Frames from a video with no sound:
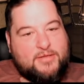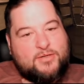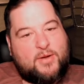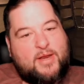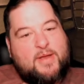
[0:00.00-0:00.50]

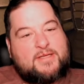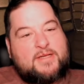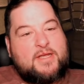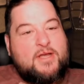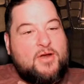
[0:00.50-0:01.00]
So anyways,
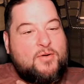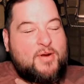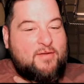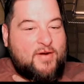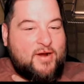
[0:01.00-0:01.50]

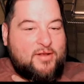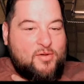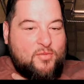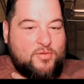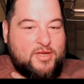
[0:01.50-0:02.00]
we have our
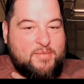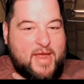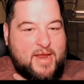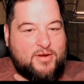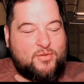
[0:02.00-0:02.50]
clone
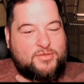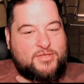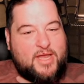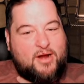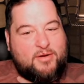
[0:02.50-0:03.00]
commandos.
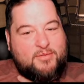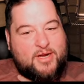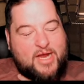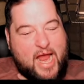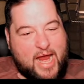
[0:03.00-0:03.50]
They are
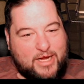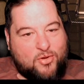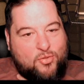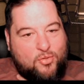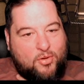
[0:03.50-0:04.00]
kind of
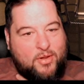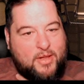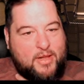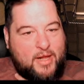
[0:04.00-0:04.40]
cool.